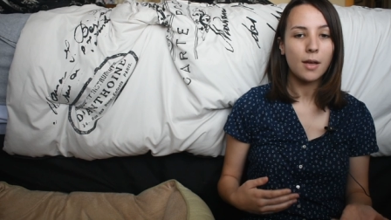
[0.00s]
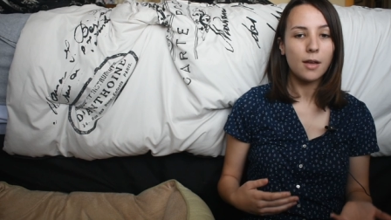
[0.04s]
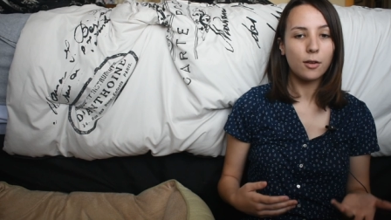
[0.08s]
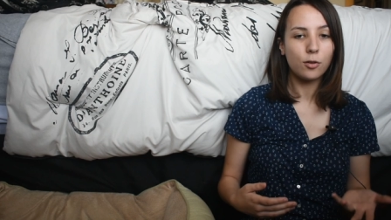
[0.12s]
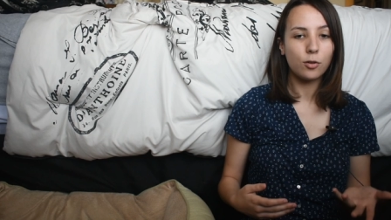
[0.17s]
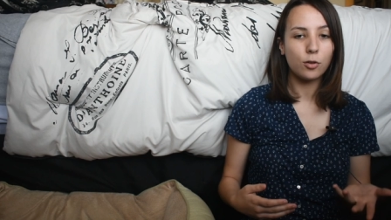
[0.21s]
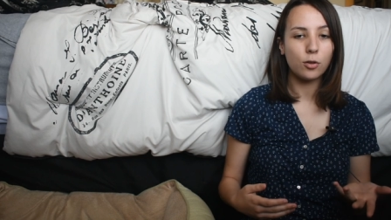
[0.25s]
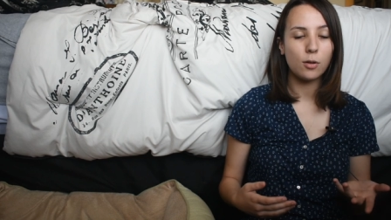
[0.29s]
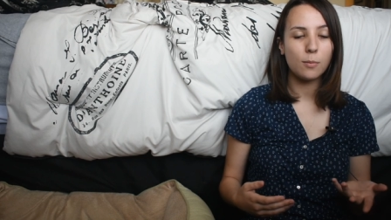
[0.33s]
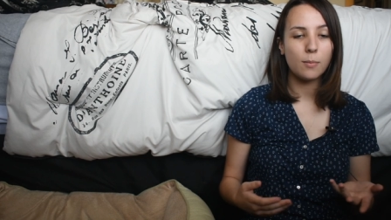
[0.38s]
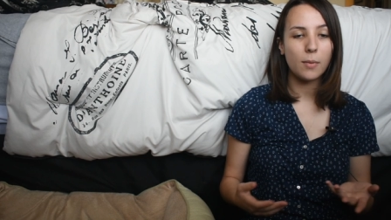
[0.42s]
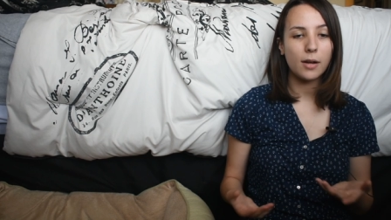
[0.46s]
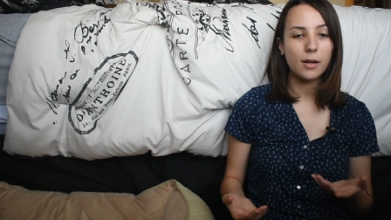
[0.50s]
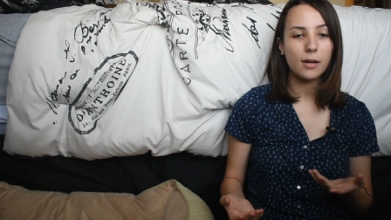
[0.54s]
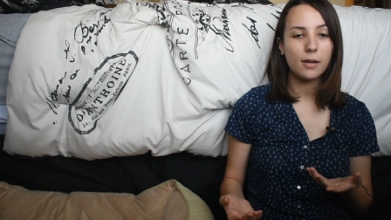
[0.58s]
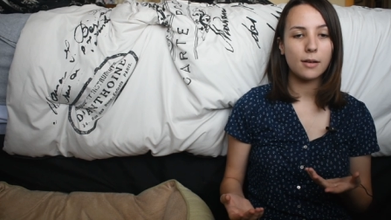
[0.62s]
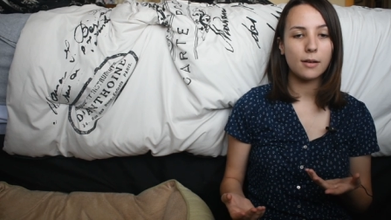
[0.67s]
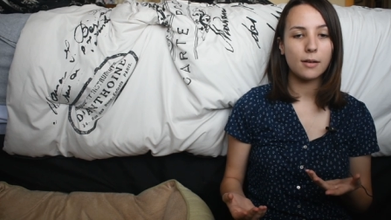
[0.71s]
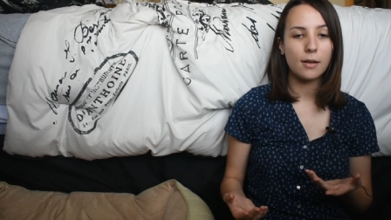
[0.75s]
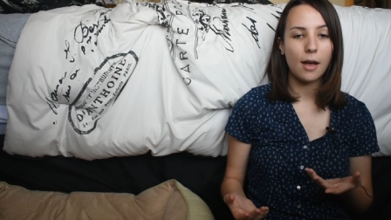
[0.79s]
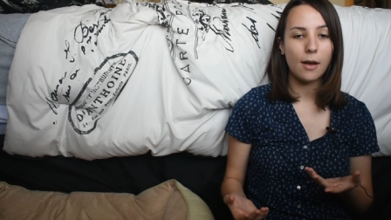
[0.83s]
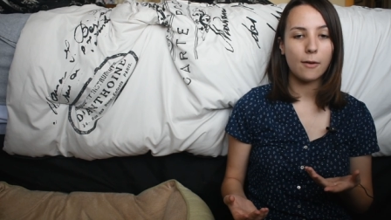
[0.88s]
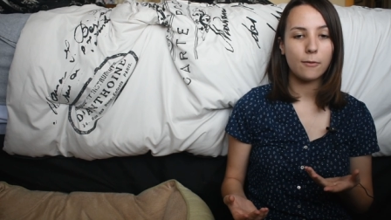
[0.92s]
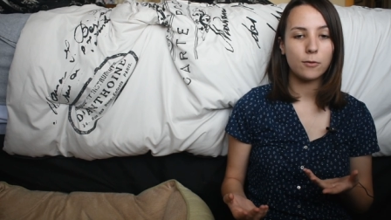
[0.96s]
so you might
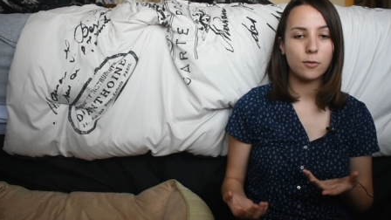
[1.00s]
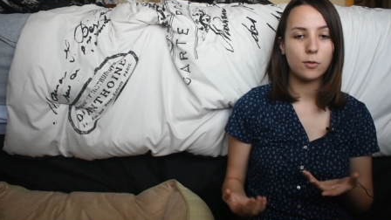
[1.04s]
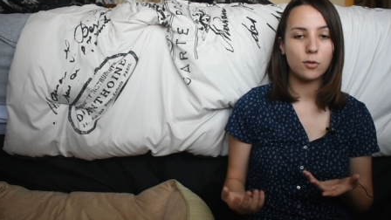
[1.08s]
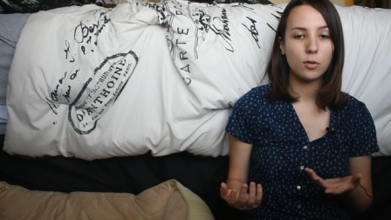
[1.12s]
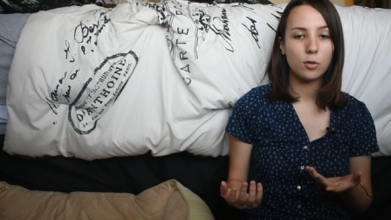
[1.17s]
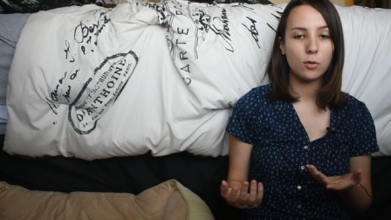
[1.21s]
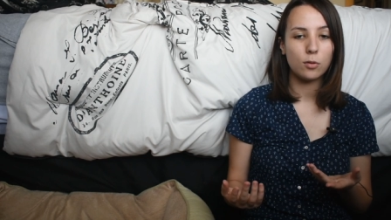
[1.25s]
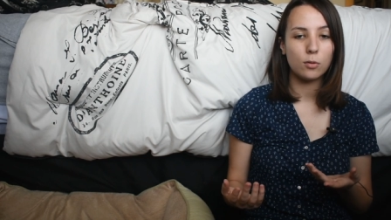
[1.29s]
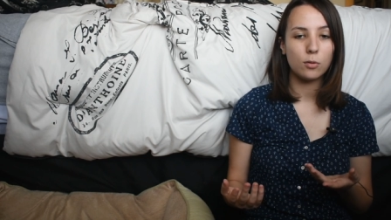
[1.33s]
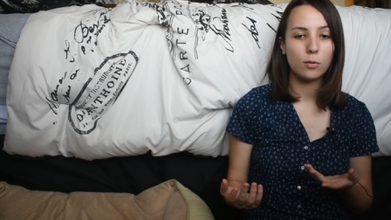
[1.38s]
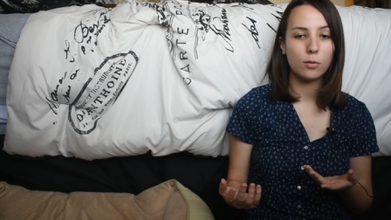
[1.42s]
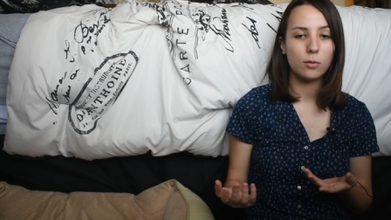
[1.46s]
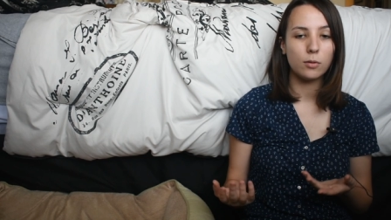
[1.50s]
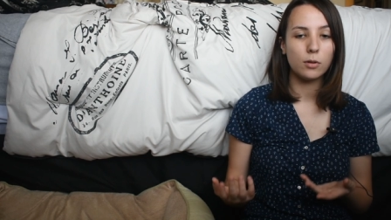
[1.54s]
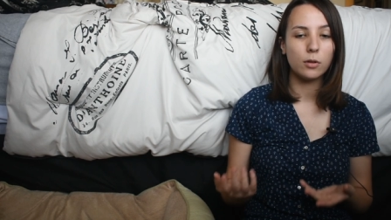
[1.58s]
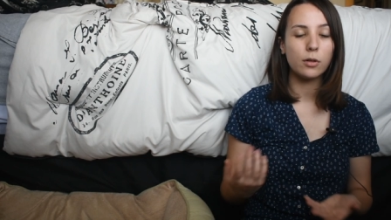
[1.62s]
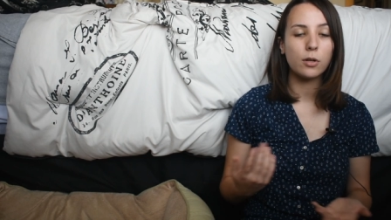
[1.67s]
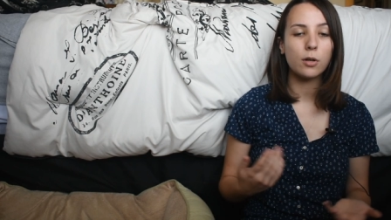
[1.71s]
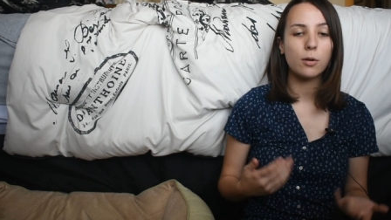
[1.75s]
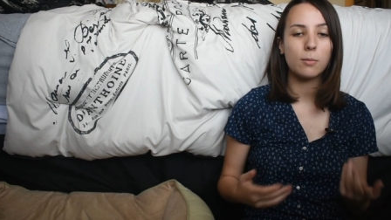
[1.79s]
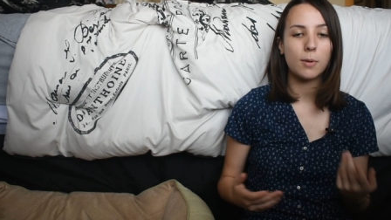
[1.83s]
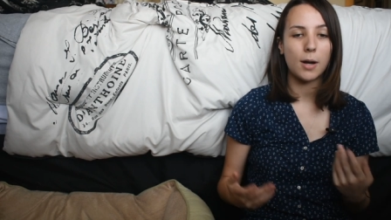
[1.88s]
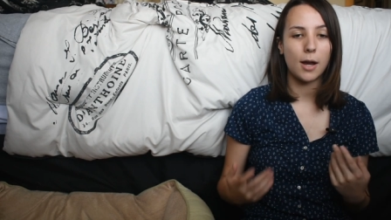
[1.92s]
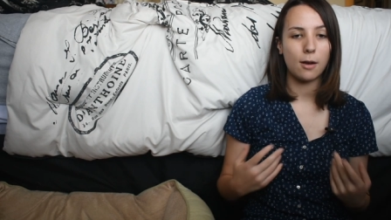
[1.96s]
have to
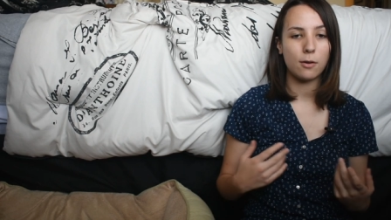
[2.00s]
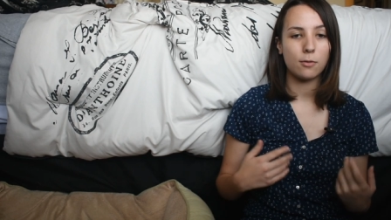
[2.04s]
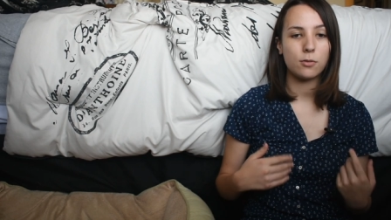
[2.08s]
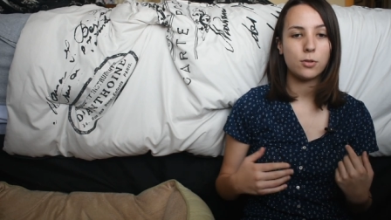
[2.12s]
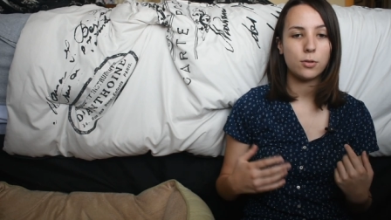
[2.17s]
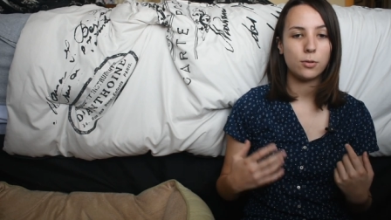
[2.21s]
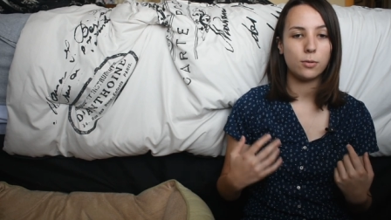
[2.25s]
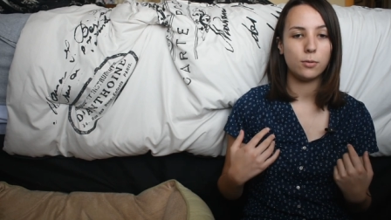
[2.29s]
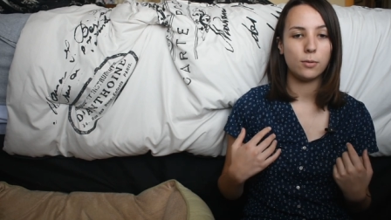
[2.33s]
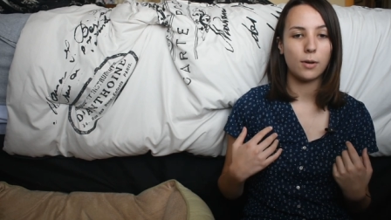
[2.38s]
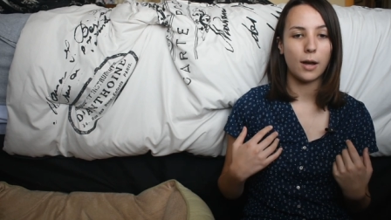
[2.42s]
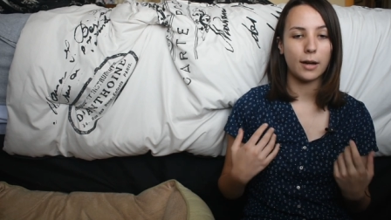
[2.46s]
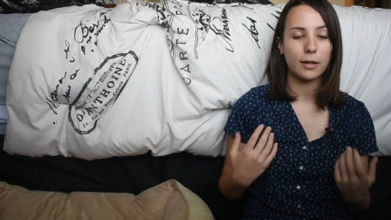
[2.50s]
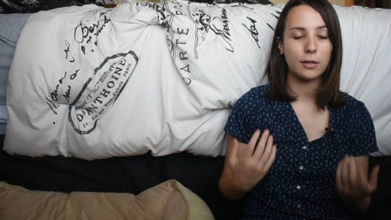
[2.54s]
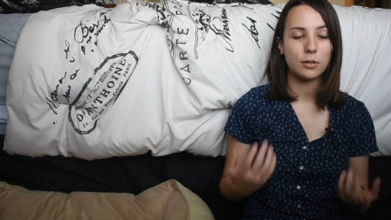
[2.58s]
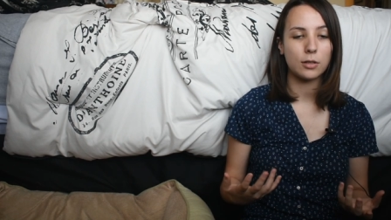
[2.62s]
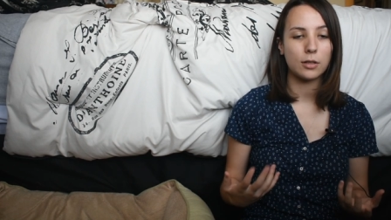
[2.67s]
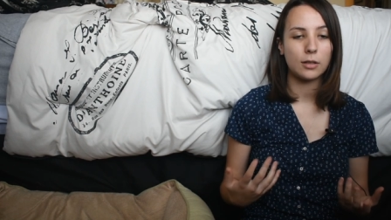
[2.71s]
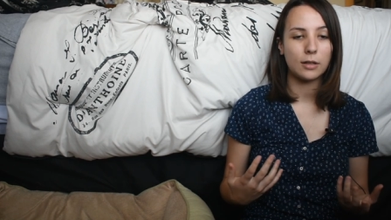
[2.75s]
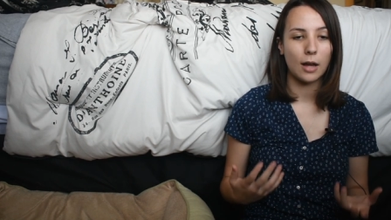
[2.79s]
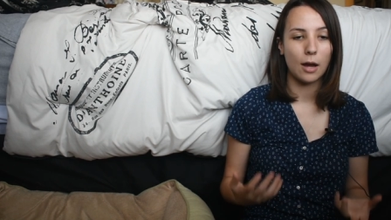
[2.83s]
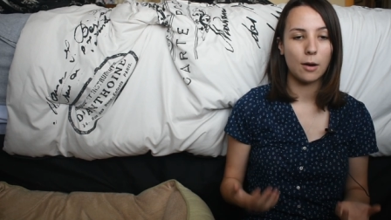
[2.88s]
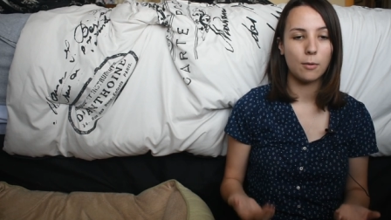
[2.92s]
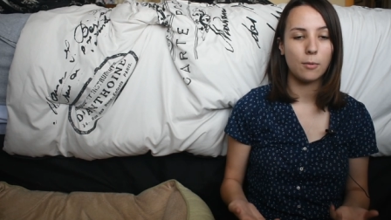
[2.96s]
look around to
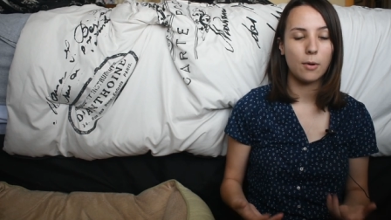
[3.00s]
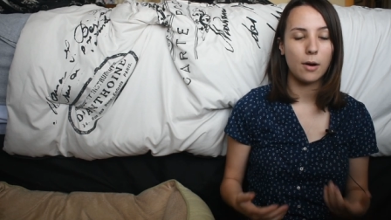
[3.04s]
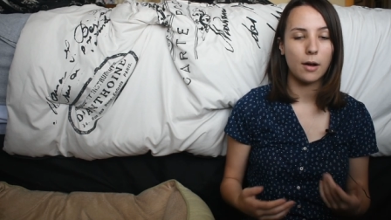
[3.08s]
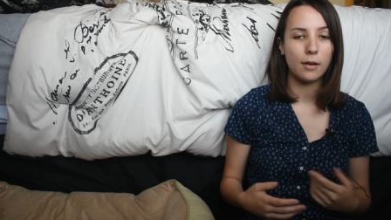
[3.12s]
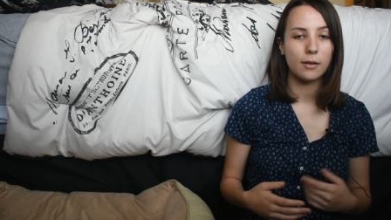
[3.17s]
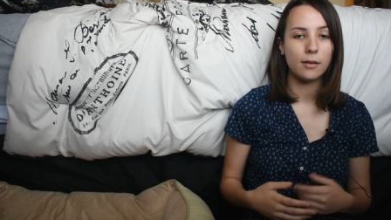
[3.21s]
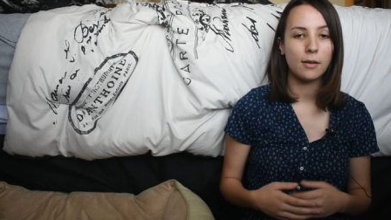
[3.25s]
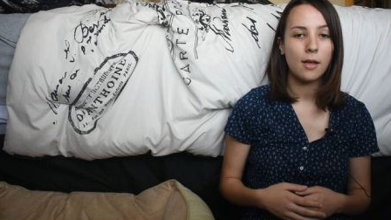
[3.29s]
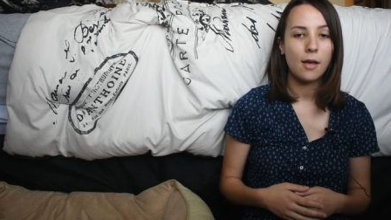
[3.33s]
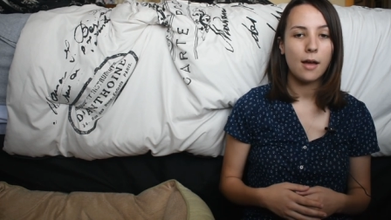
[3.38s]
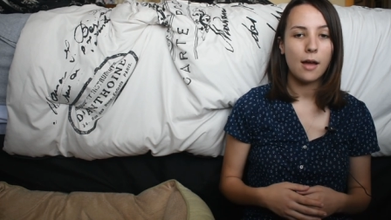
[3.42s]
actually get one